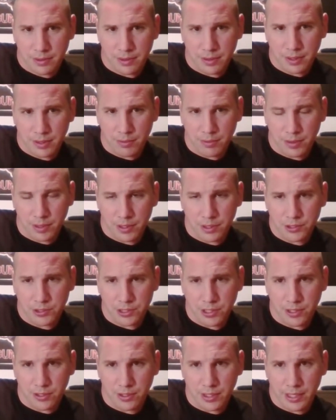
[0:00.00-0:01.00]
think we're going to
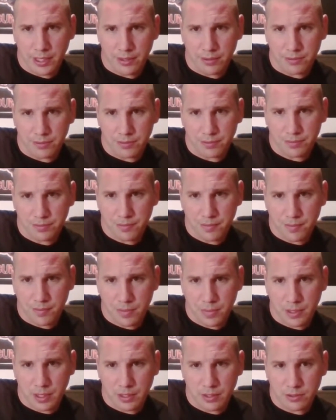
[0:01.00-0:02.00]
shut her down.
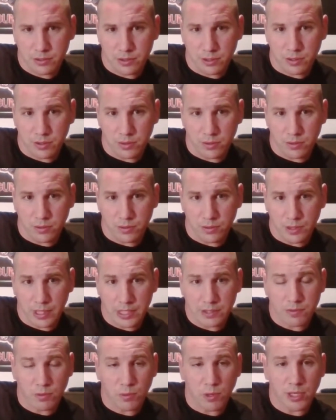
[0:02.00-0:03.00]
So
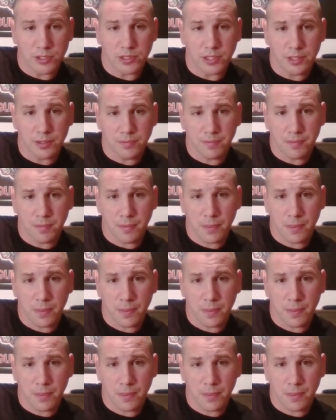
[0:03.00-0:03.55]
thanks for watching,